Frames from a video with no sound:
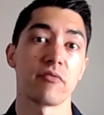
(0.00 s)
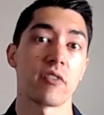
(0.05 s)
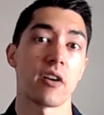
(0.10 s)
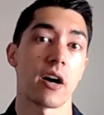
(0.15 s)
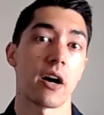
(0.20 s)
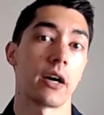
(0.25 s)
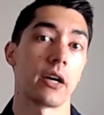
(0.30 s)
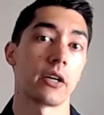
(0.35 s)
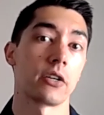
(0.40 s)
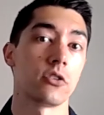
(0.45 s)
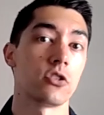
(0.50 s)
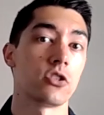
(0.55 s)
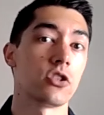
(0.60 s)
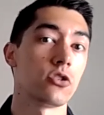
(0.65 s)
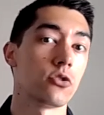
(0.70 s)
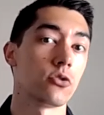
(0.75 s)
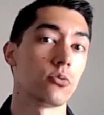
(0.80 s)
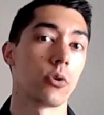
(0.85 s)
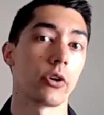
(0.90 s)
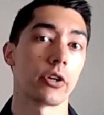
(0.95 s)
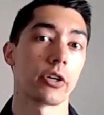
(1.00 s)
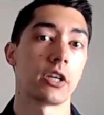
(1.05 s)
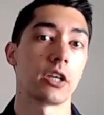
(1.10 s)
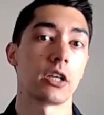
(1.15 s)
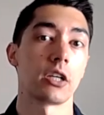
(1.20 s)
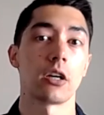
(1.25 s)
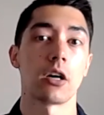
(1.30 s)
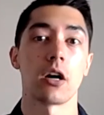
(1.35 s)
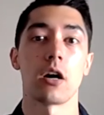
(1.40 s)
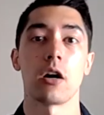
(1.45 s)
I continued
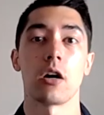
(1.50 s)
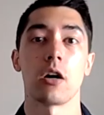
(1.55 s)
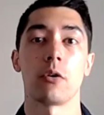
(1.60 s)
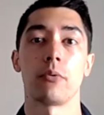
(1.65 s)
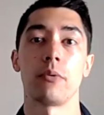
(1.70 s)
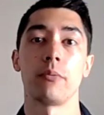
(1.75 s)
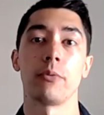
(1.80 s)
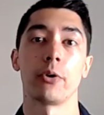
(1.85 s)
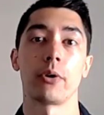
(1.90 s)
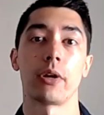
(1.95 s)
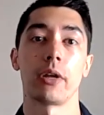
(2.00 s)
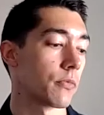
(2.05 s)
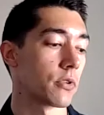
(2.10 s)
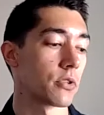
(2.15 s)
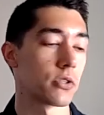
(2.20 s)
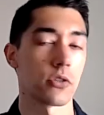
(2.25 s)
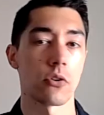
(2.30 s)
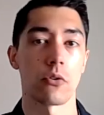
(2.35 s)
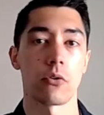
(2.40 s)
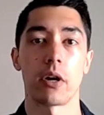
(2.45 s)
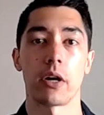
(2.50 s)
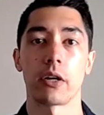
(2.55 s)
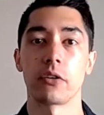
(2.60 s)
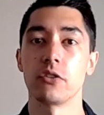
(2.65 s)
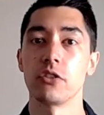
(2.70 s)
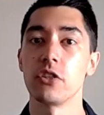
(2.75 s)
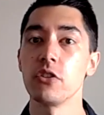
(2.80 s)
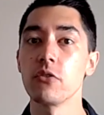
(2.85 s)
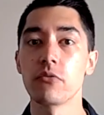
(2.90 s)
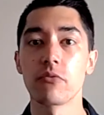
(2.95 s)
working remotely. So I
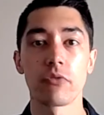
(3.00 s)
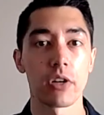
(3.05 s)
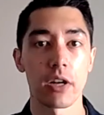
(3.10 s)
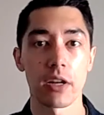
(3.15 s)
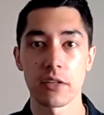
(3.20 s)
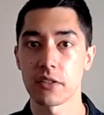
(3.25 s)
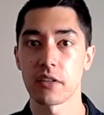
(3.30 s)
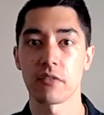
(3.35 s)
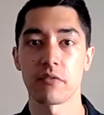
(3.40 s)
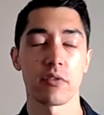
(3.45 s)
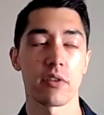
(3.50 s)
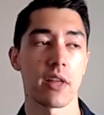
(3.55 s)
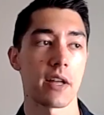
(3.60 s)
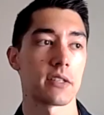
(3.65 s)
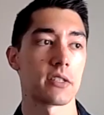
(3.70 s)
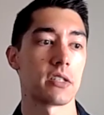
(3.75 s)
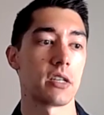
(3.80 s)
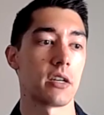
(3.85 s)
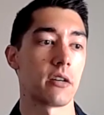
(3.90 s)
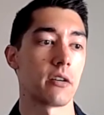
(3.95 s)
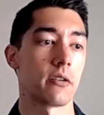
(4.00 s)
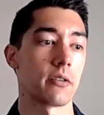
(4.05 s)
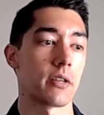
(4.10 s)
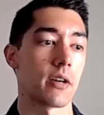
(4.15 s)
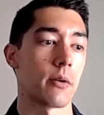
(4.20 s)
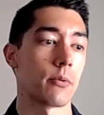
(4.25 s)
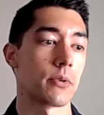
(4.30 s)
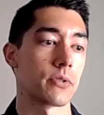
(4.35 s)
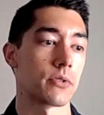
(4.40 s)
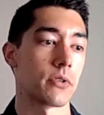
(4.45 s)
continued freelancing for that year.
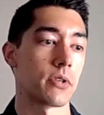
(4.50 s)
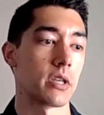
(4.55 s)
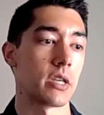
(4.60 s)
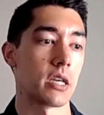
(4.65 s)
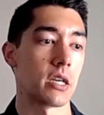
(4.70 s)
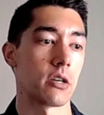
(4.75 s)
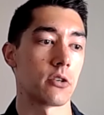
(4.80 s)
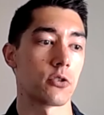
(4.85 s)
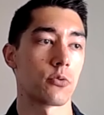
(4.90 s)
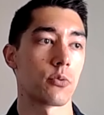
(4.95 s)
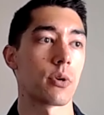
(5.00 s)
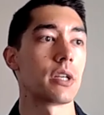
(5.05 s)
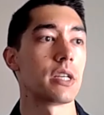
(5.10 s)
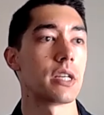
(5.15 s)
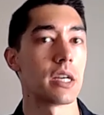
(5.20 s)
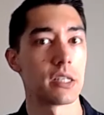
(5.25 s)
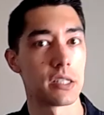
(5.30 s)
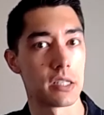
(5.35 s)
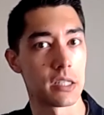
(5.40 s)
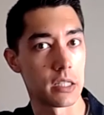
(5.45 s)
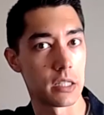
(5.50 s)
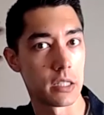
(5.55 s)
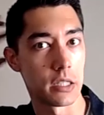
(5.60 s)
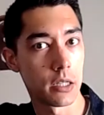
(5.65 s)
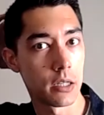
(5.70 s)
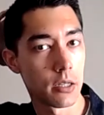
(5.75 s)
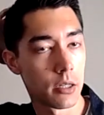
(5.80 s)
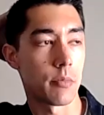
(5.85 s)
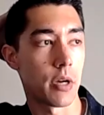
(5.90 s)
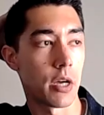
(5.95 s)
That was the year
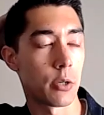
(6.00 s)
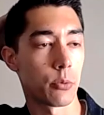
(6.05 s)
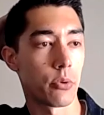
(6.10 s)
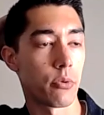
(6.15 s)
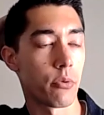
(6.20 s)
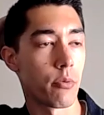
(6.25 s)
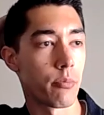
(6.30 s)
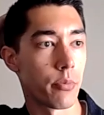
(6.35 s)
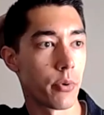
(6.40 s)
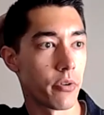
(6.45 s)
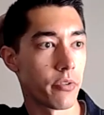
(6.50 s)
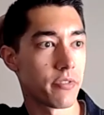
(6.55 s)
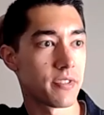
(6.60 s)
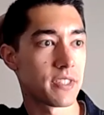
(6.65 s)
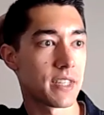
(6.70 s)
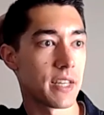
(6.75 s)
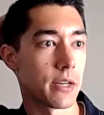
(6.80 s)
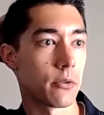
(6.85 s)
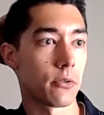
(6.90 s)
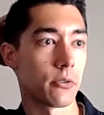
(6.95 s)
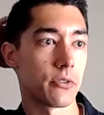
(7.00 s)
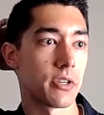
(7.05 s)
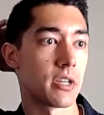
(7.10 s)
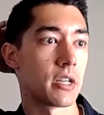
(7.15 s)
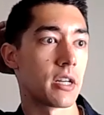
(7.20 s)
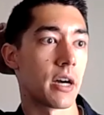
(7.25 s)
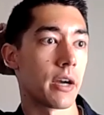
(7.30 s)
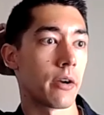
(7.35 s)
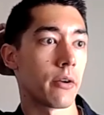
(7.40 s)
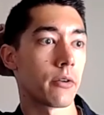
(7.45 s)
2018. And we were both settled in
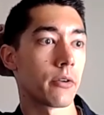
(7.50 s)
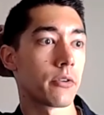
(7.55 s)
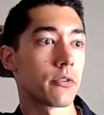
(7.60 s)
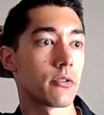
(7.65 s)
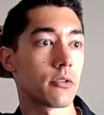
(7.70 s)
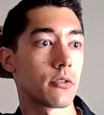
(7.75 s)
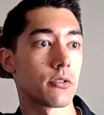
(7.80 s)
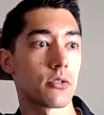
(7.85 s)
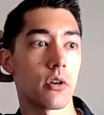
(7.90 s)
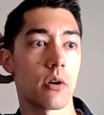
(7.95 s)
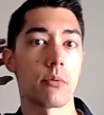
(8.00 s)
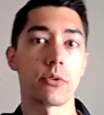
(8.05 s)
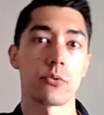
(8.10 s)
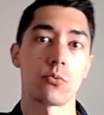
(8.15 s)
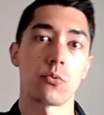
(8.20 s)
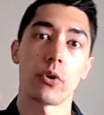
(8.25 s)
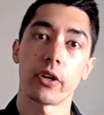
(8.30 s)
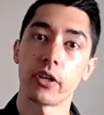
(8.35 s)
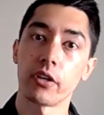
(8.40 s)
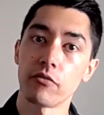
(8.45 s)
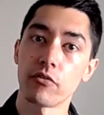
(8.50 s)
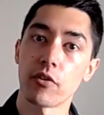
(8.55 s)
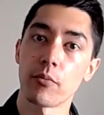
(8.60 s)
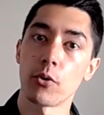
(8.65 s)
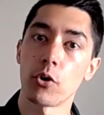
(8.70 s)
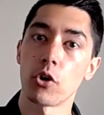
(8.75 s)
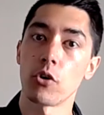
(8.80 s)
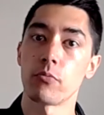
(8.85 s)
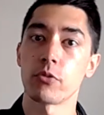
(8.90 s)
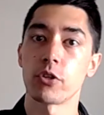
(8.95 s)
Ireland. So I was working from
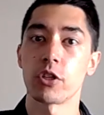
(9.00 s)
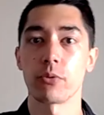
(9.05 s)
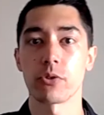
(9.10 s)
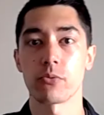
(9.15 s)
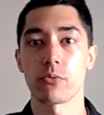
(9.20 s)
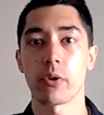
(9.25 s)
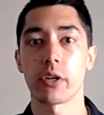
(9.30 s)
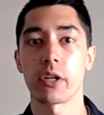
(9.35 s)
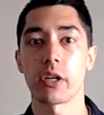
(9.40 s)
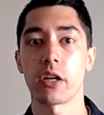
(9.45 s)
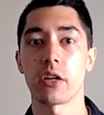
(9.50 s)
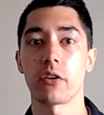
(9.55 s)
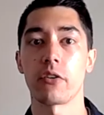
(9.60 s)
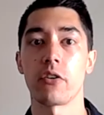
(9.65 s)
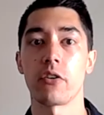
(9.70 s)
home. She was working at an